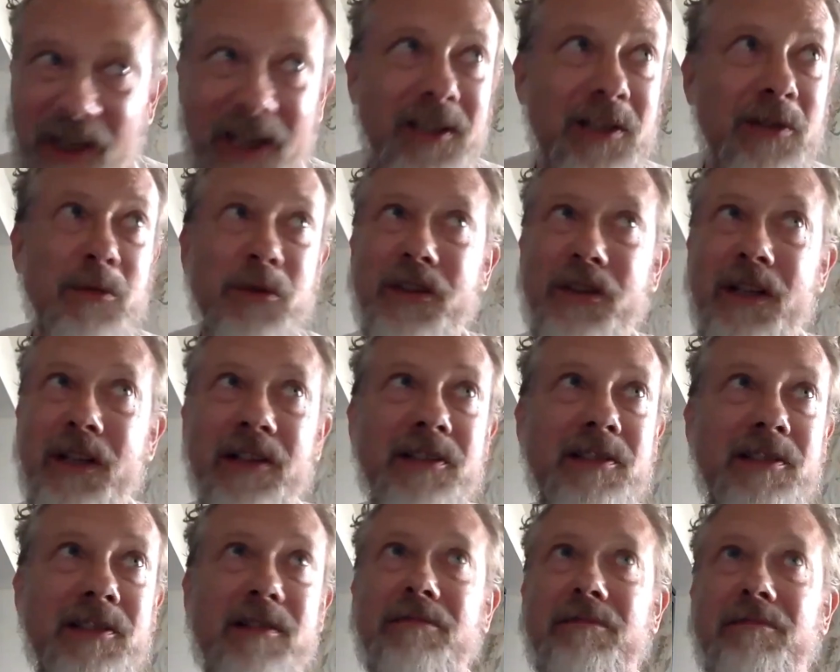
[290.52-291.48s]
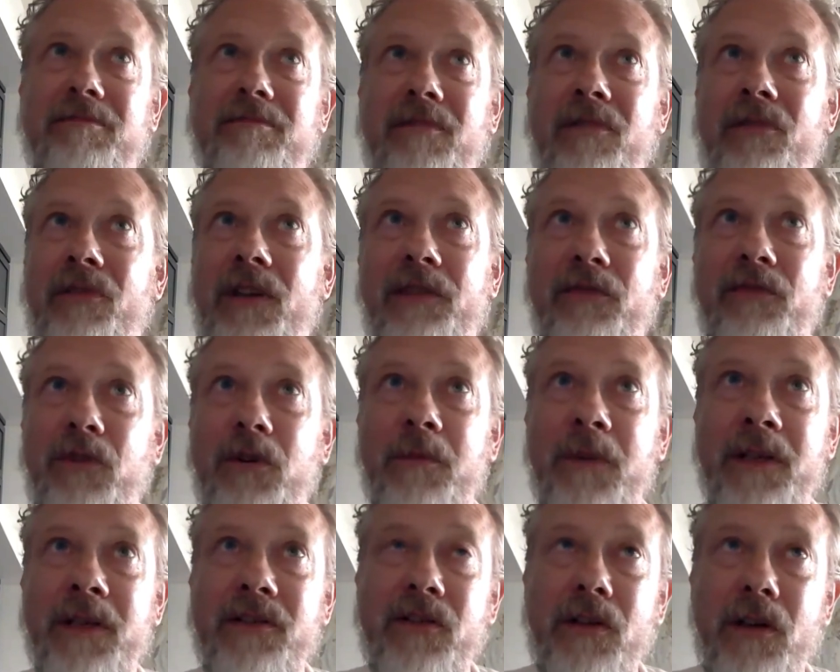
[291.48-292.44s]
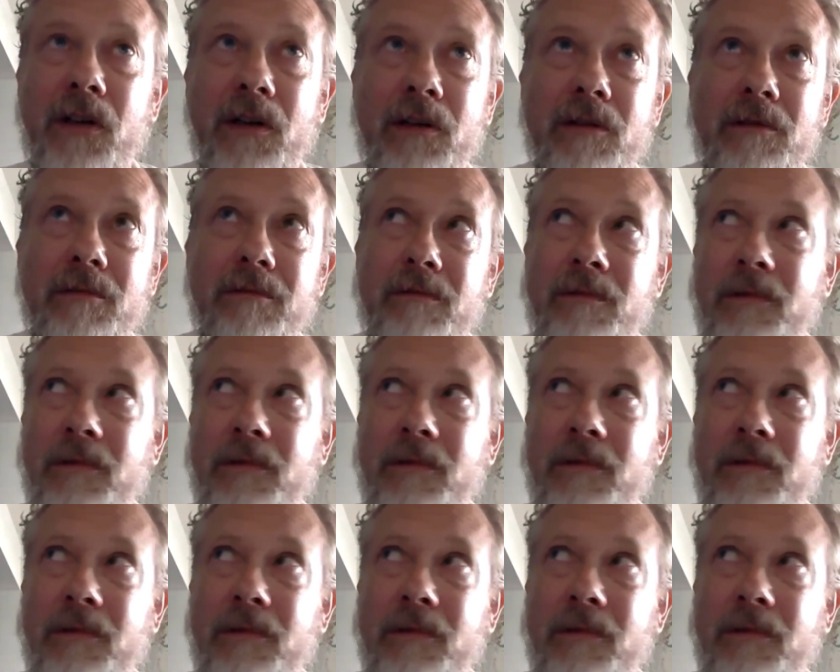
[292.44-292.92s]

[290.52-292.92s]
NATO was just 3-4 months ago.